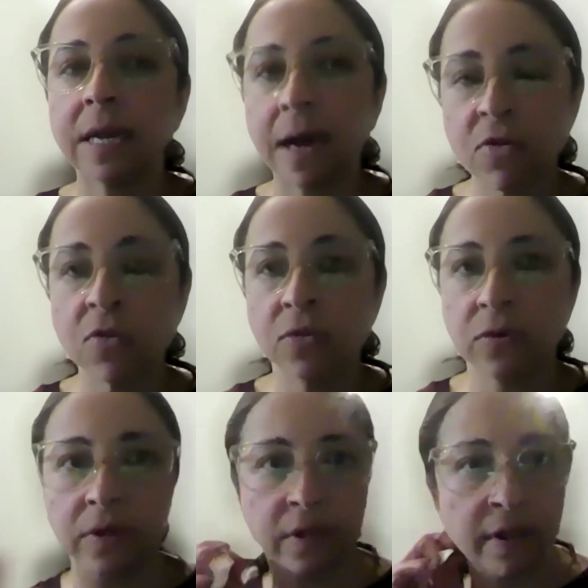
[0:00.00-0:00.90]

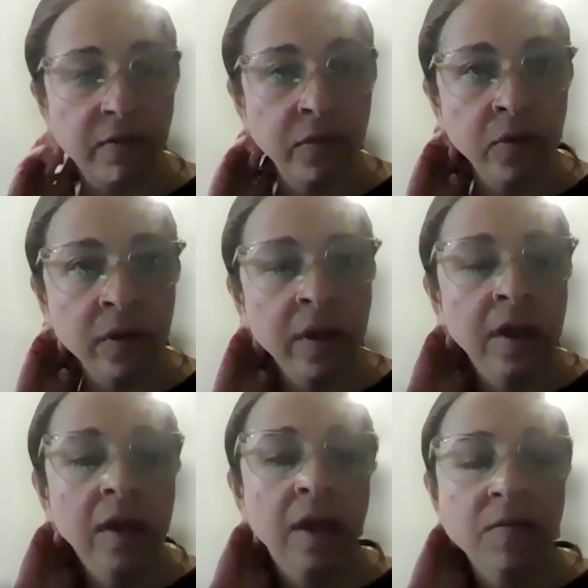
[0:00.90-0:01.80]
national level.
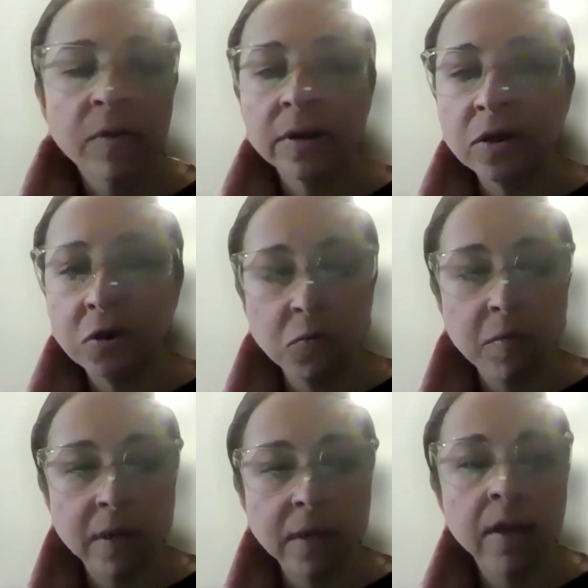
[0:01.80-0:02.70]
So any new
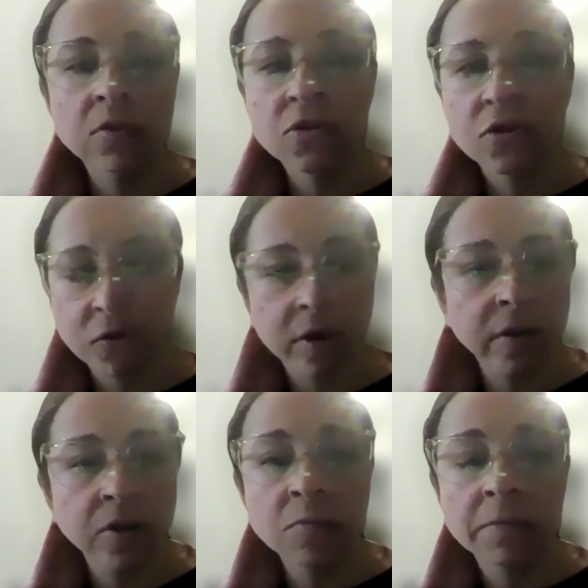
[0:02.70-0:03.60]
medication or
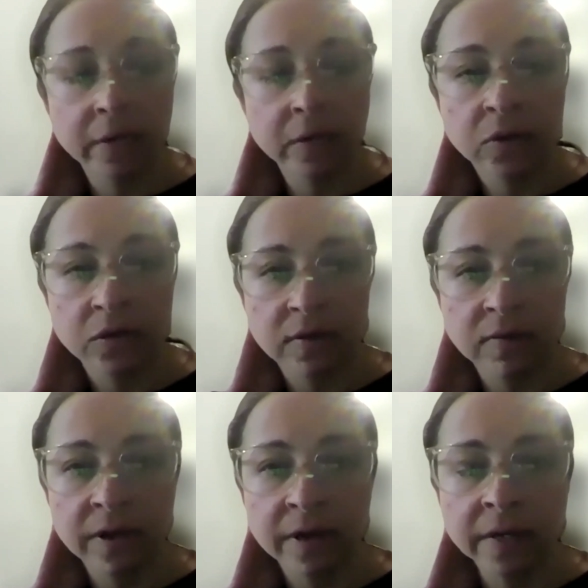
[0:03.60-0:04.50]
any new medical
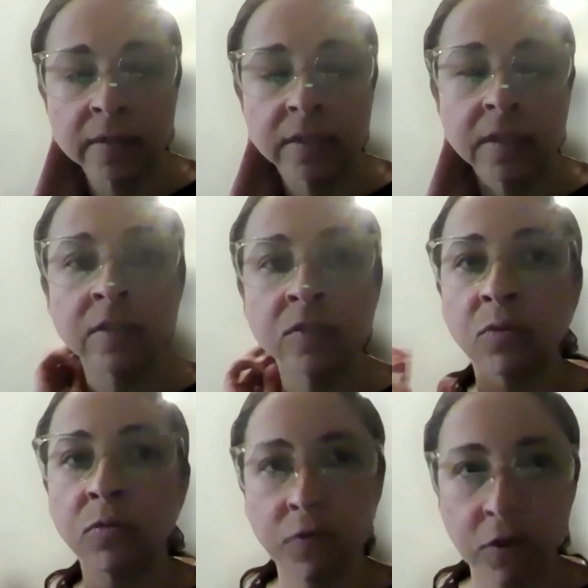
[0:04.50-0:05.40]
device is
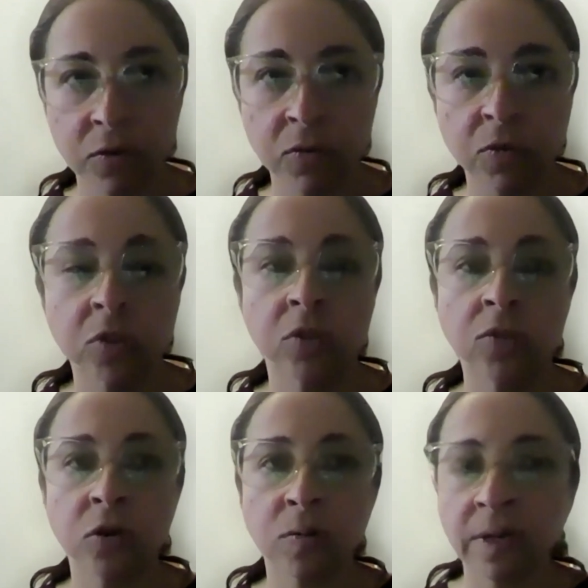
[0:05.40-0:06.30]
reviewed to
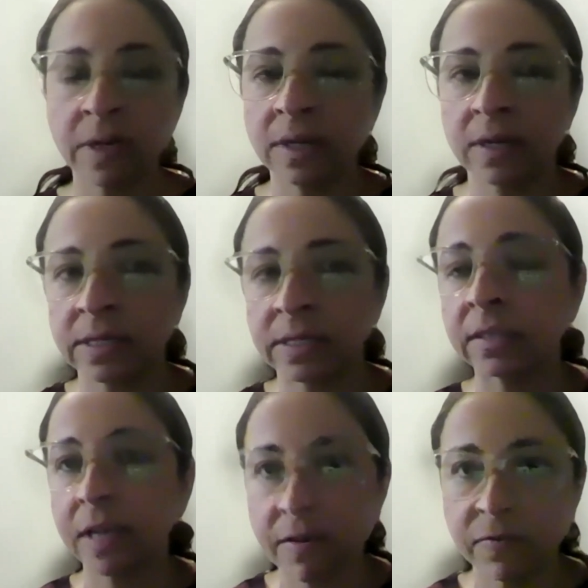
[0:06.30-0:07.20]
determine its
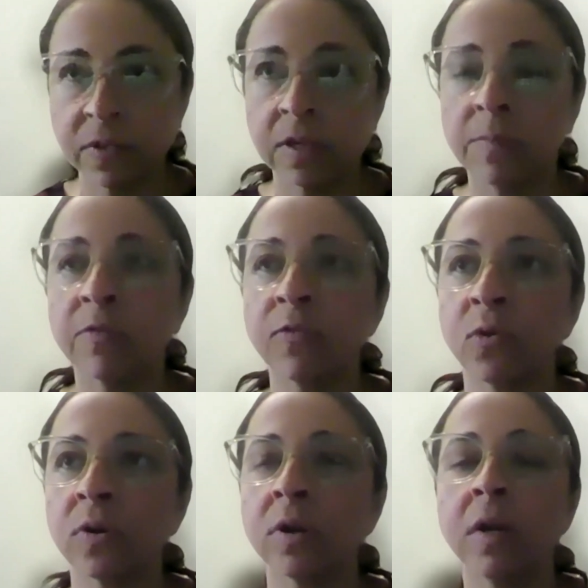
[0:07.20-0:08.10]
safety
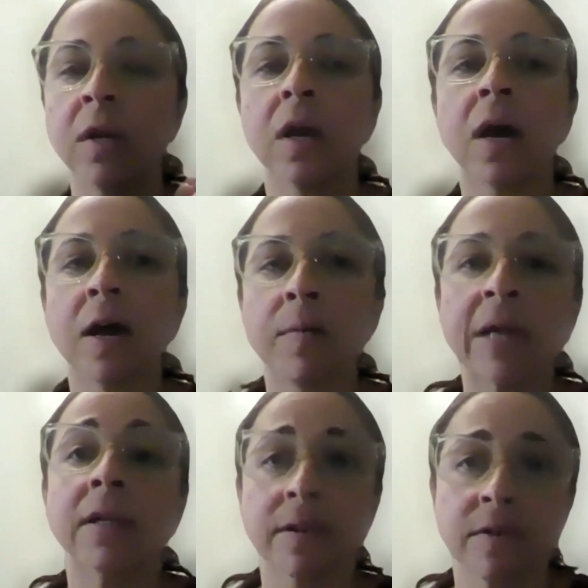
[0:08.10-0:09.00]
before
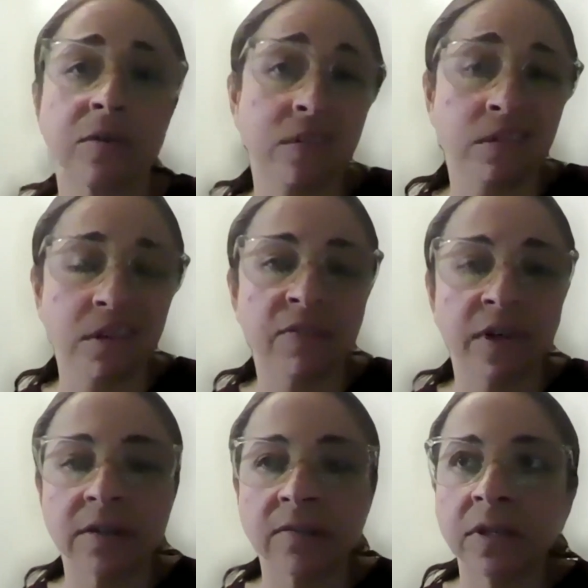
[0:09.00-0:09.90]
and clinical
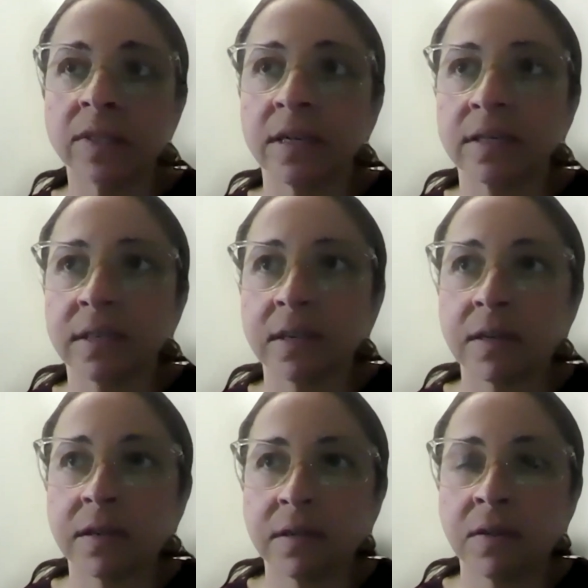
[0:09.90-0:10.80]
effectiveness that
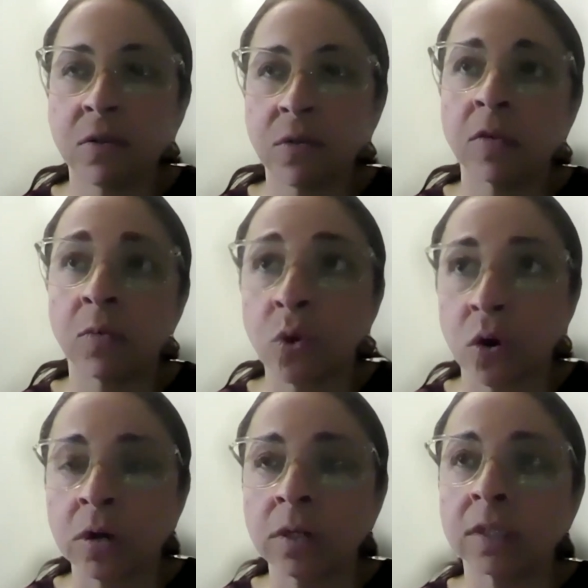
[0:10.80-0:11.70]
that it
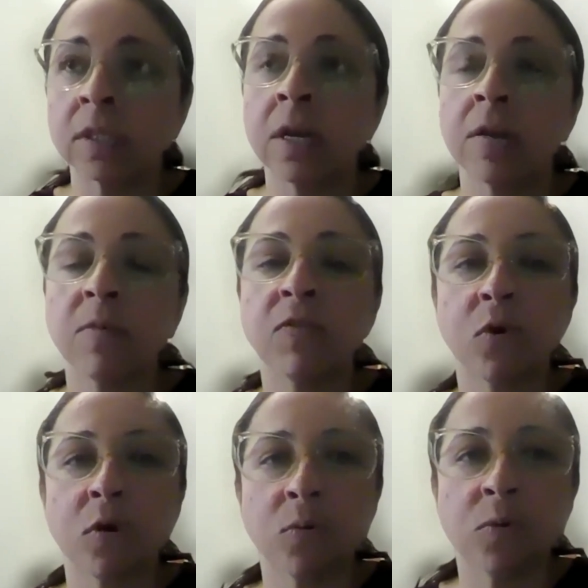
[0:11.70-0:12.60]
works
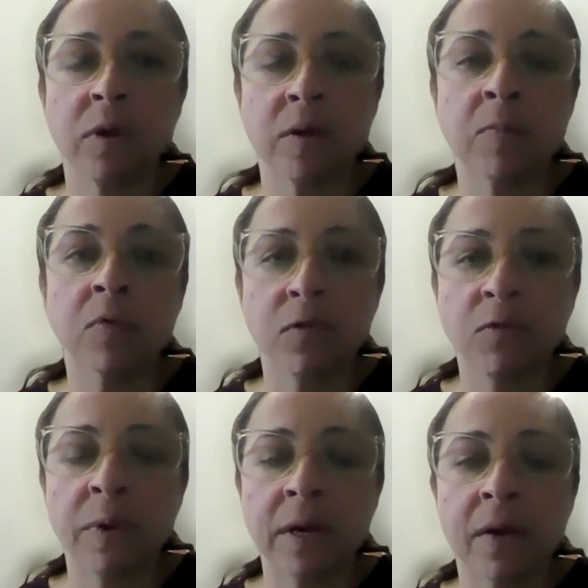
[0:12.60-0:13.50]
before it would be
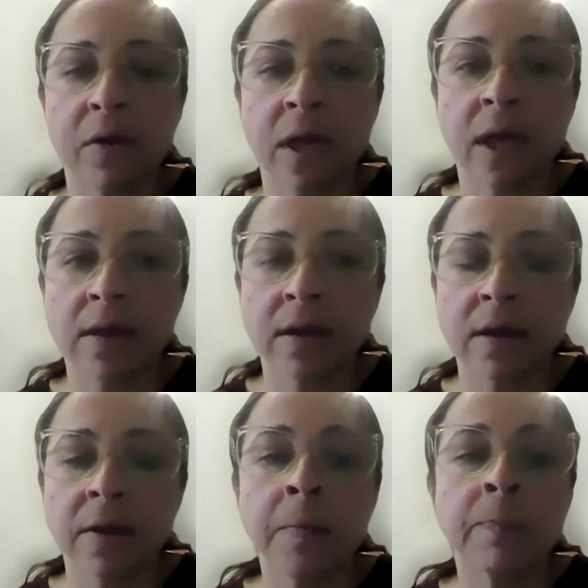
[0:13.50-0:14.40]
approved by Health
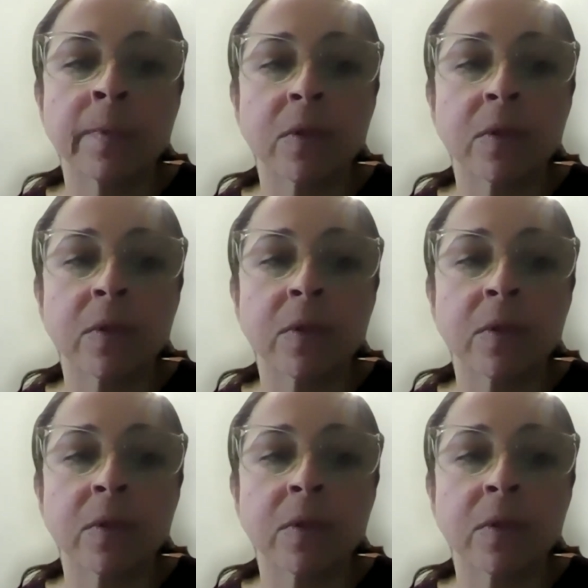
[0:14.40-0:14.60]
Canada.